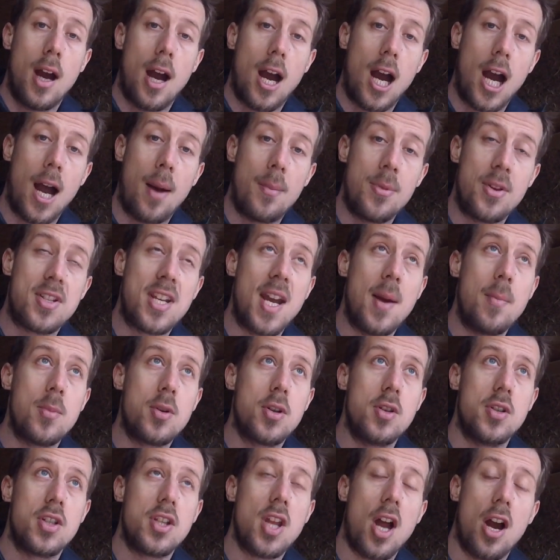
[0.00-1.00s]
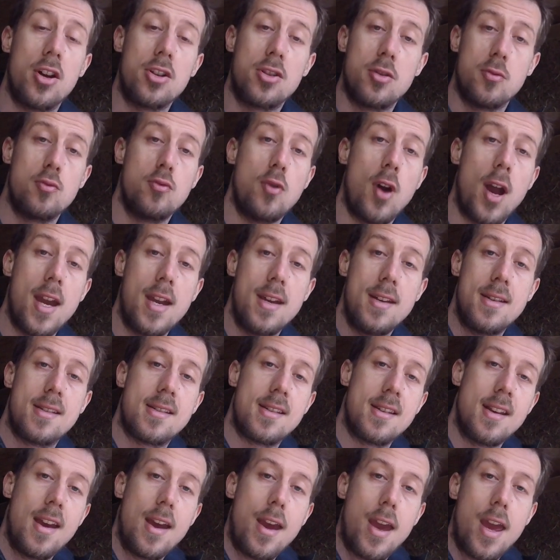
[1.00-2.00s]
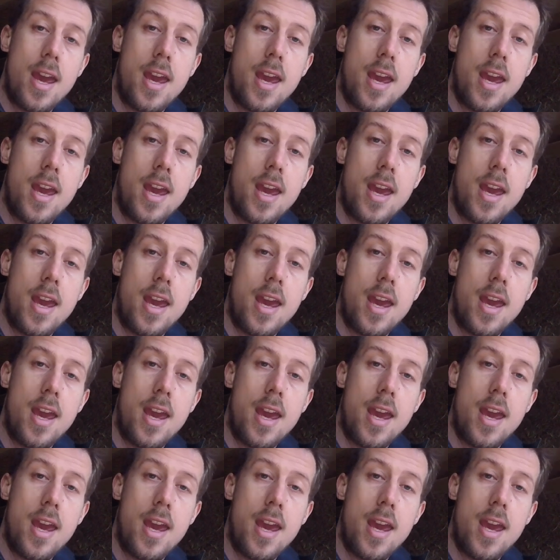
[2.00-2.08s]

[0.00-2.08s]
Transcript: Um, the temperature is starting to raise